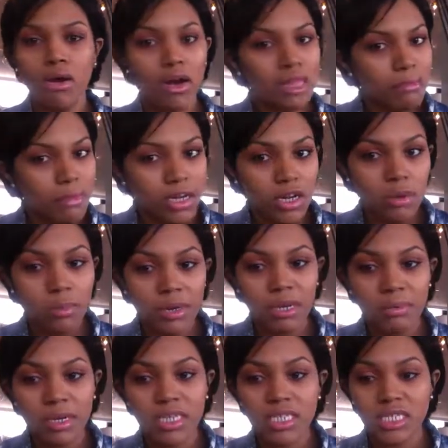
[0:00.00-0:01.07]
the men are pretty
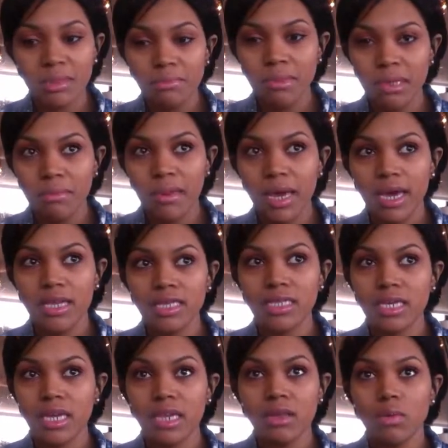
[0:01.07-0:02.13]
much diplomats,
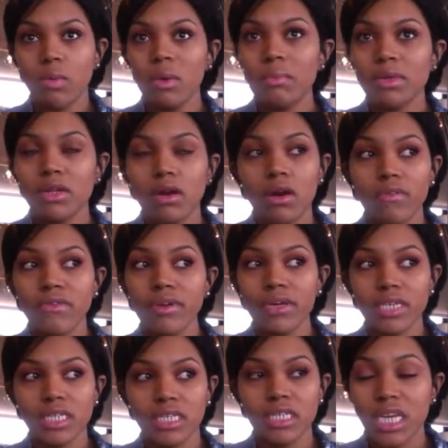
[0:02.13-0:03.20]
and the women are very
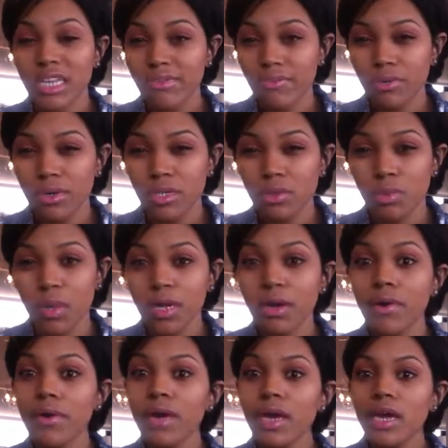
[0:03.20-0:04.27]
successful as
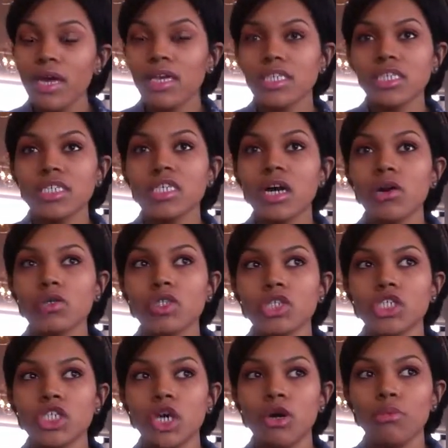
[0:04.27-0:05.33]
well, it just goes to
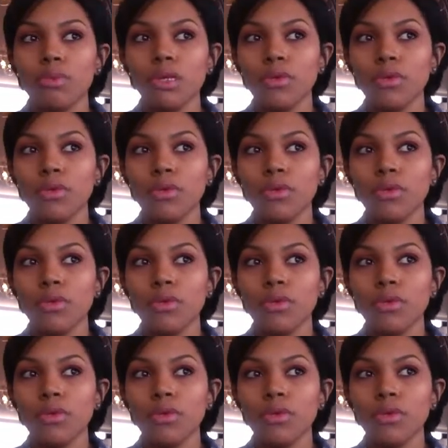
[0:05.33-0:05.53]
show me